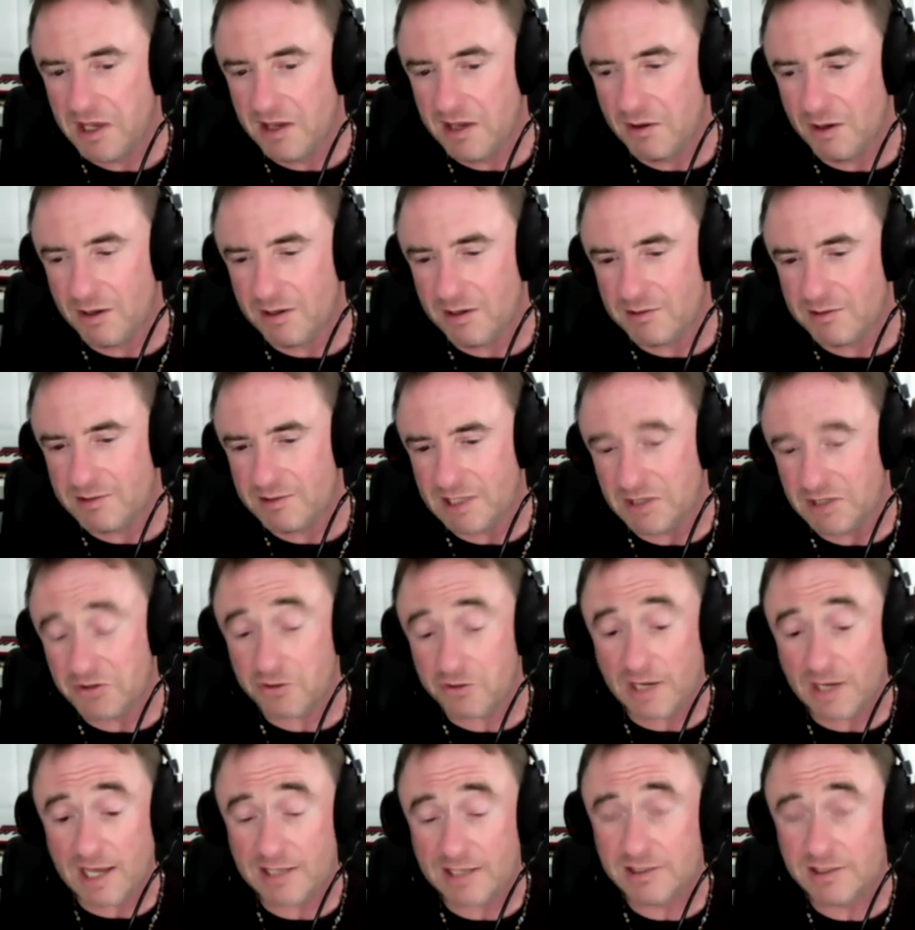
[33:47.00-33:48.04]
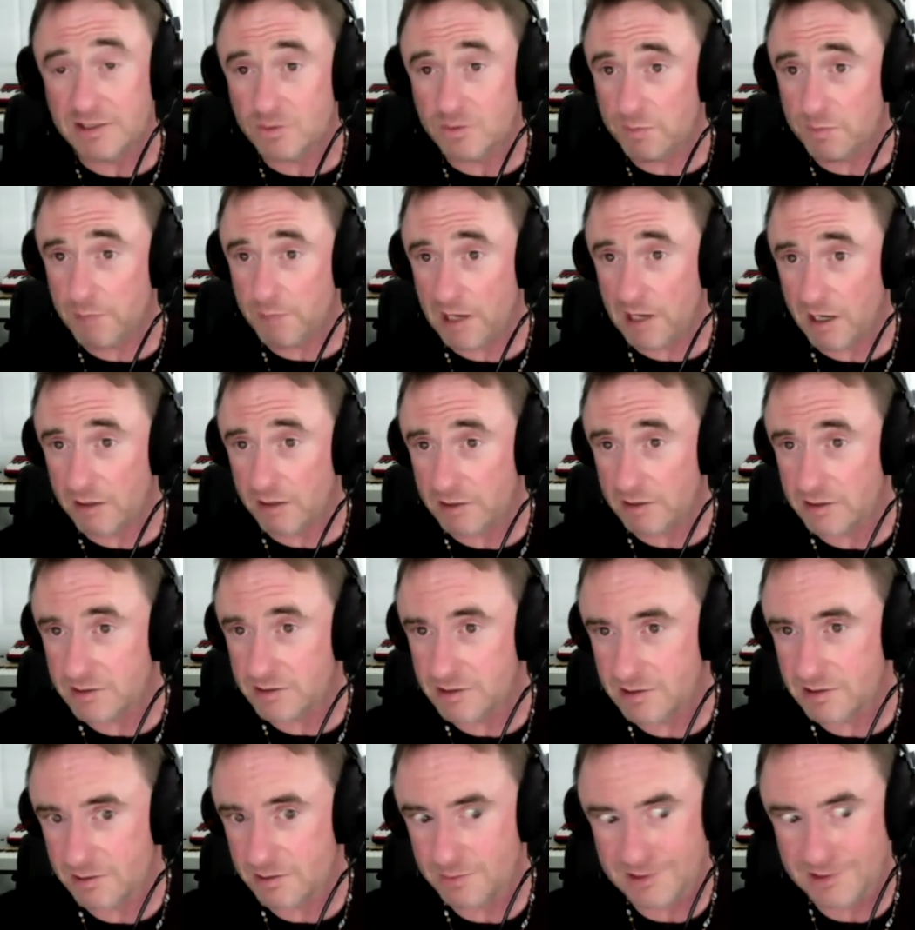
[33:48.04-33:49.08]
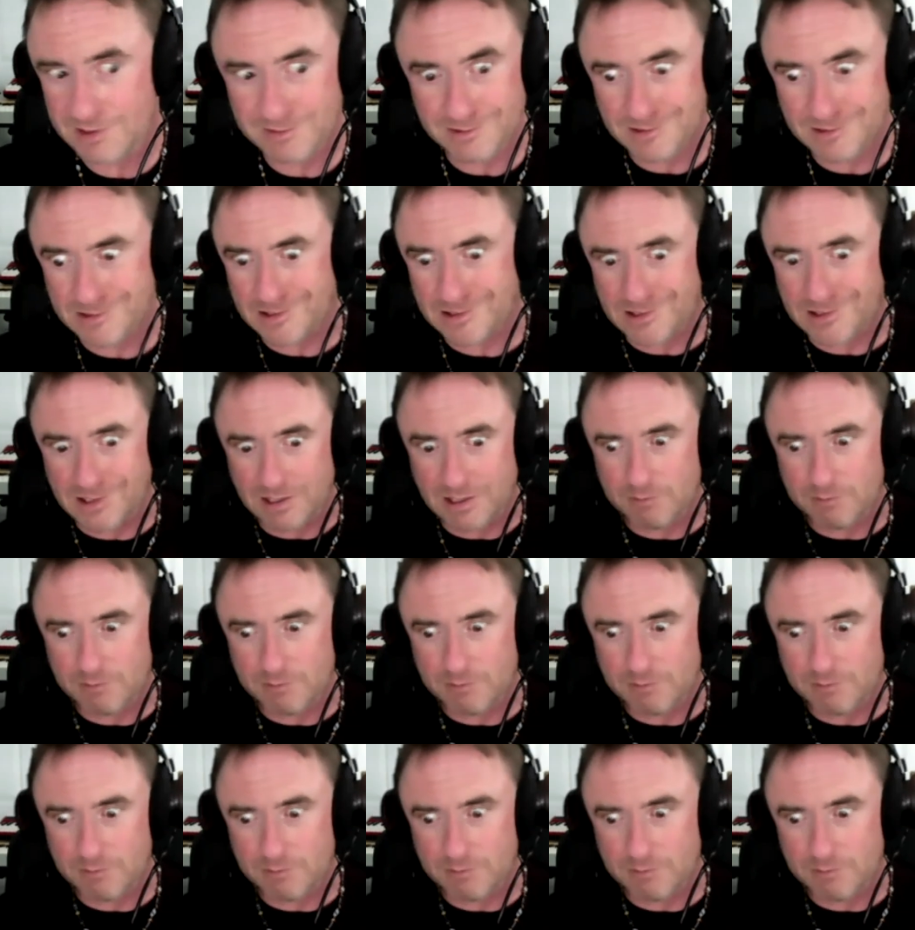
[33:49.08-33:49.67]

Uh, interactions with parents. I mean, look at it.